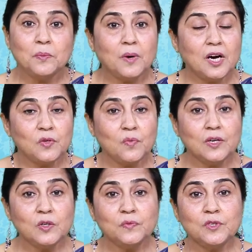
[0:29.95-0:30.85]
Part
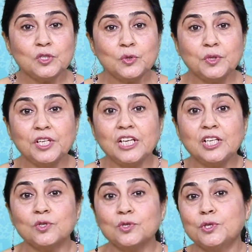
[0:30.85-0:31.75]
1 of the story
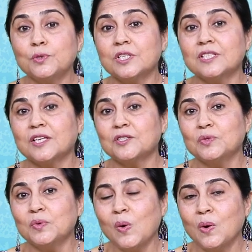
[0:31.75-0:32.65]
introduces us
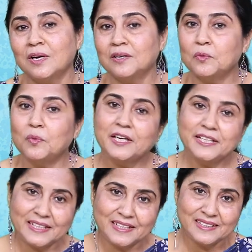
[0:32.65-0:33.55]
to
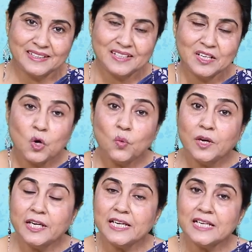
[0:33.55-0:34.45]
Valli.
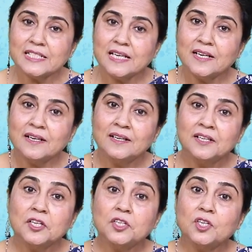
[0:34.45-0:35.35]
Valli is a
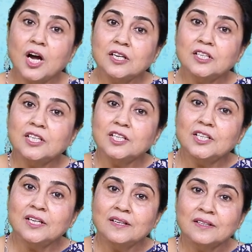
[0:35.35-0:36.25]
young girl.